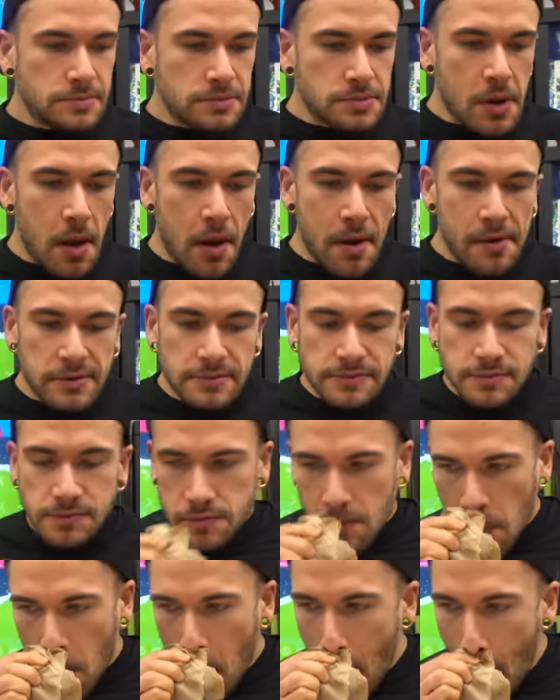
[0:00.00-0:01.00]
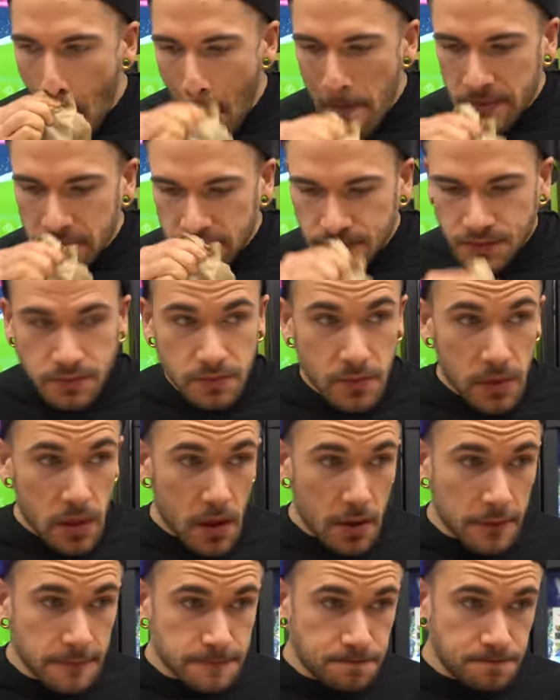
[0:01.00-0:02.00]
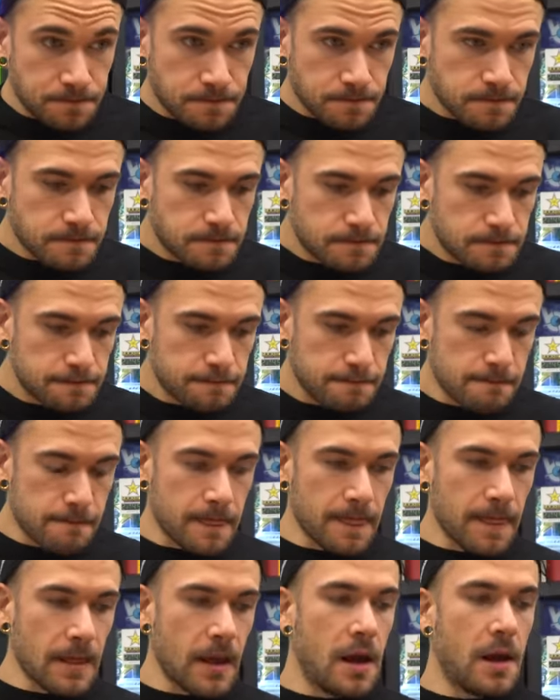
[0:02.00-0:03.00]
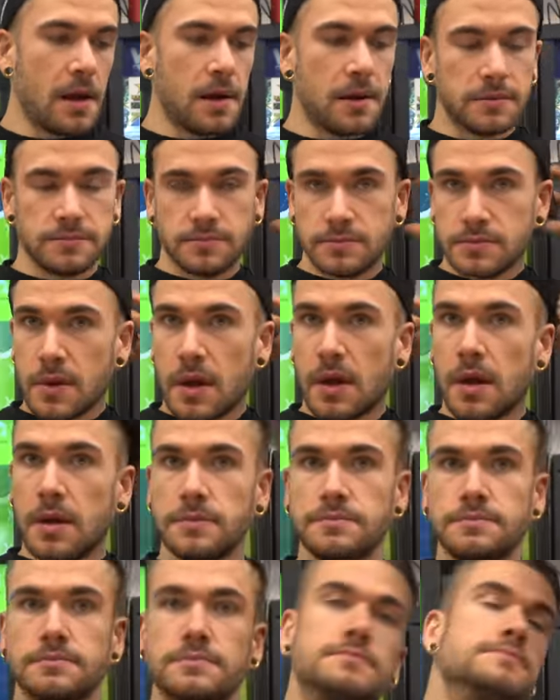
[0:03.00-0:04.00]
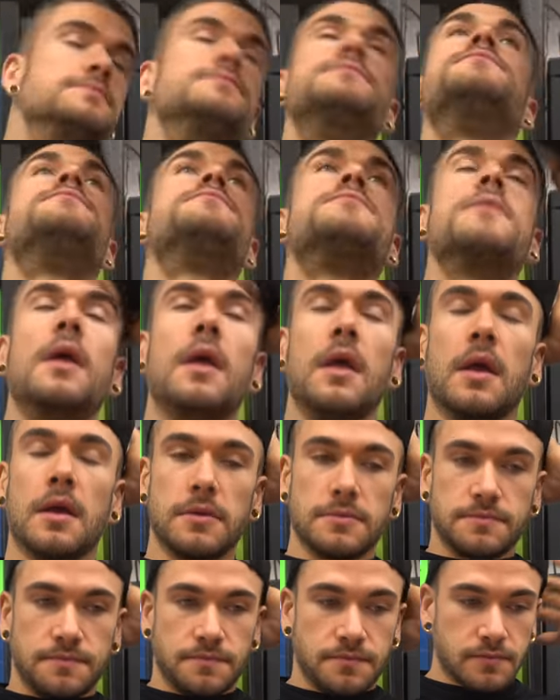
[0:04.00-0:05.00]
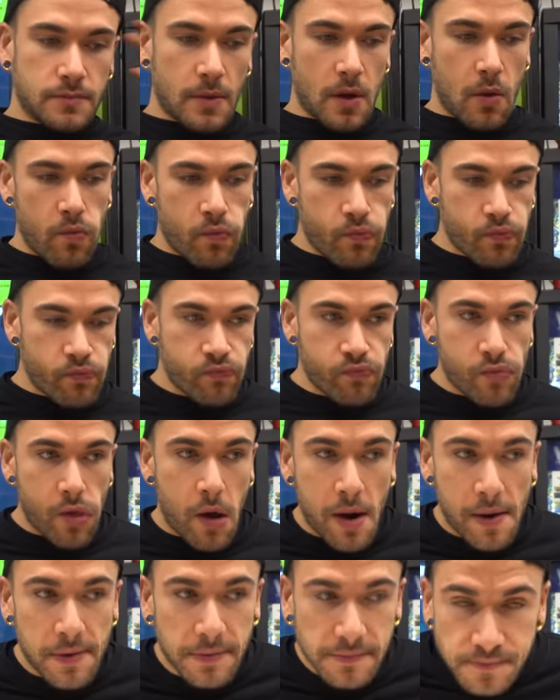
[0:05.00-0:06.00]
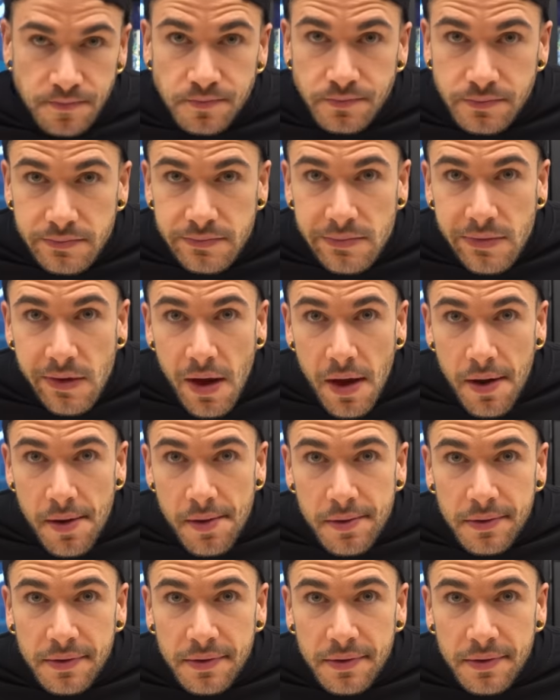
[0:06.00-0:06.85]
it's not, and he had a 5 minute buffer there. We are halfway to the time limit.